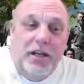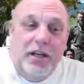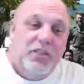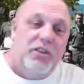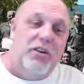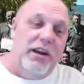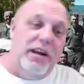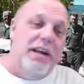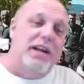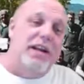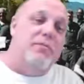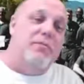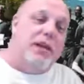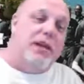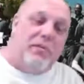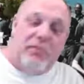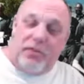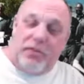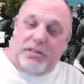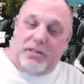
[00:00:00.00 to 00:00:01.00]
So
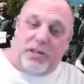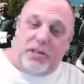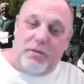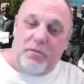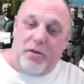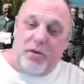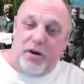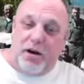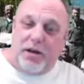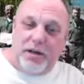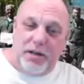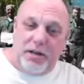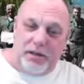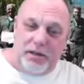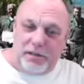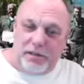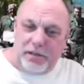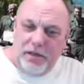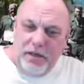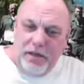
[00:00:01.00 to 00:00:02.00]
anybody wants to come on,
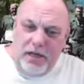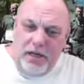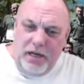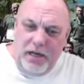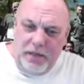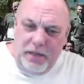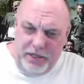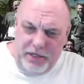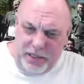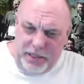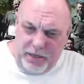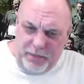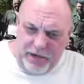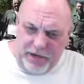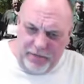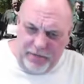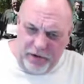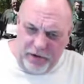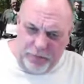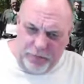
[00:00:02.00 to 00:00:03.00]
let me see.
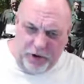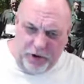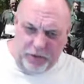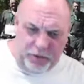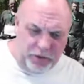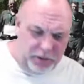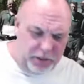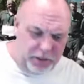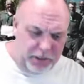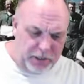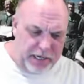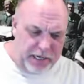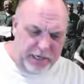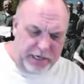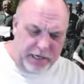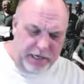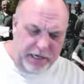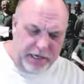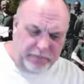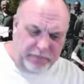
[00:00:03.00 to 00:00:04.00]
I'll put the
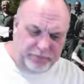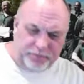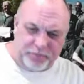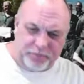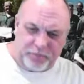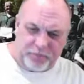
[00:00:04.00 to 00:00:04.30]
link again.